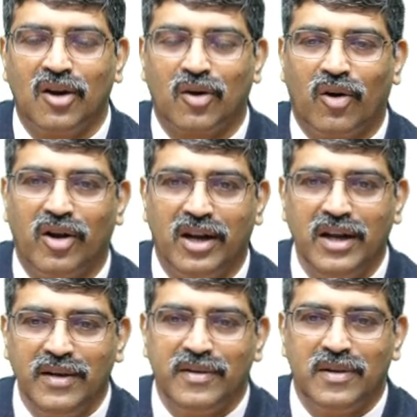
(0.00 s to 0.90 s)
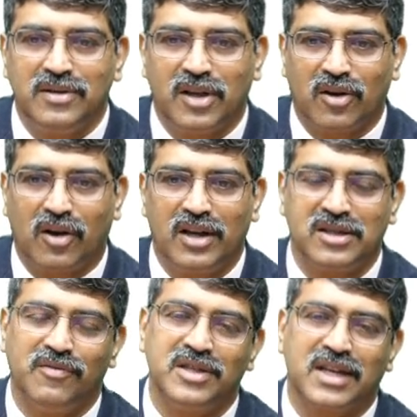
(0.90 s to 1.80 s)
coronary
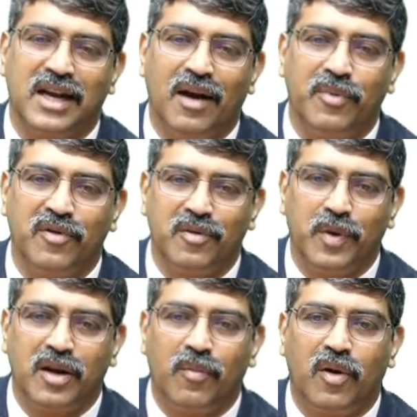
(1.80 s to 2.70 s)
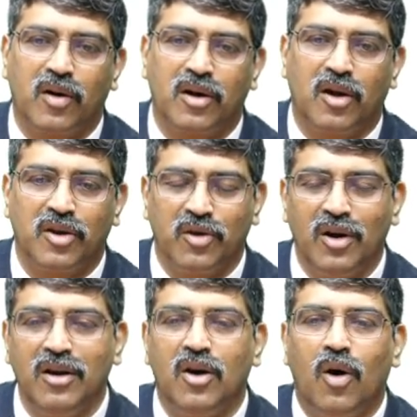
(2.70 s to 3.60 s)
circulation, which can happen with beta blocker or
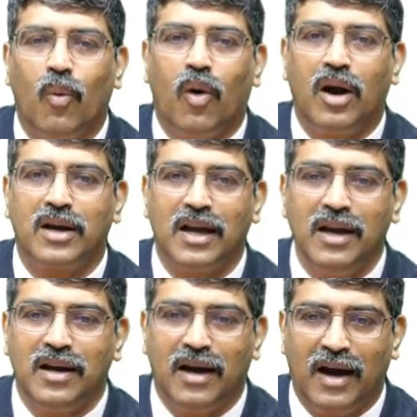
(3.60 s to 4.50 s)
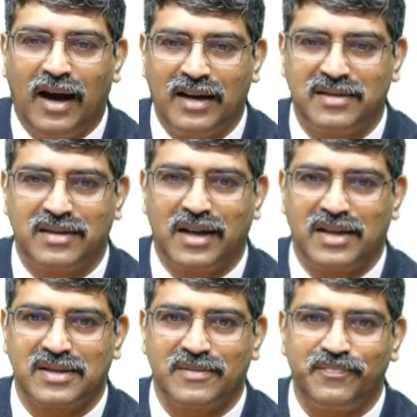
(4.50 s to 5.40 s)
your volatile
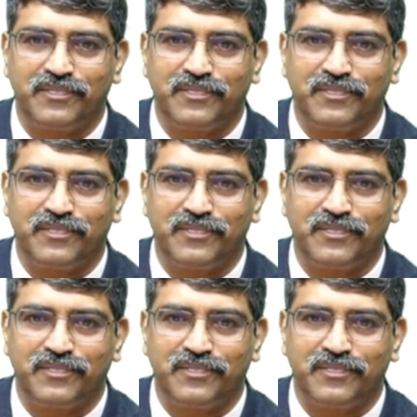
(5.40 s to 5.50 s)
anesthetics.